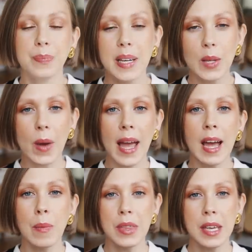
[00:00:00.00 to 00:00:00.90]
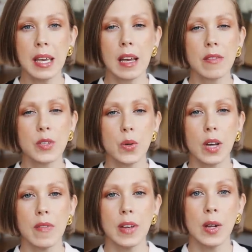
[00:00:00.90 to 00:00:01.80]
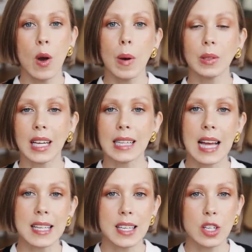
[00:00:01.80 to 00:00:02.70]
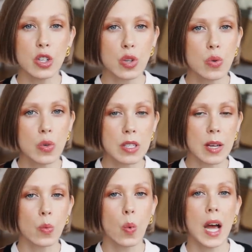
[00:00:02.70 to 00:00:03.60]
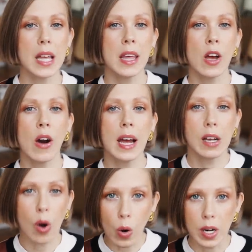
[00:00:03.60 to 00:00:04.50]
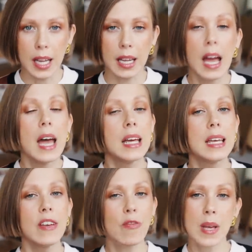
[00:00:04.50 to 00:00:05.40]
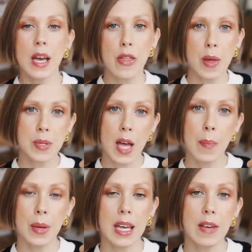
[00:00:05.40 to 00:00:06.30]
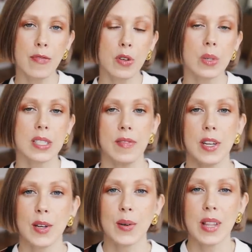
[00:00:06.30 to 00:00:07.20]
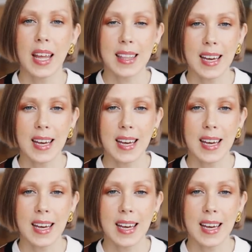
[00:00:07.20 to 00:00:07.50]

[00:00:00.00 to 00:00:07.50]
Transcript: By the way, I'm thinking of doing a video about classic shoes and why they are iconic. Give me a thumbs up if you want a video like